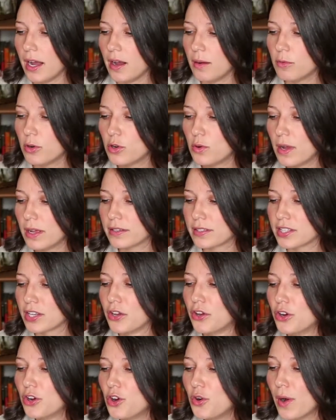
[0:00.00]
Who else
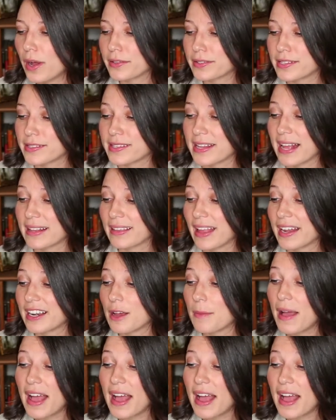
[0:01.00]
is in that lineup?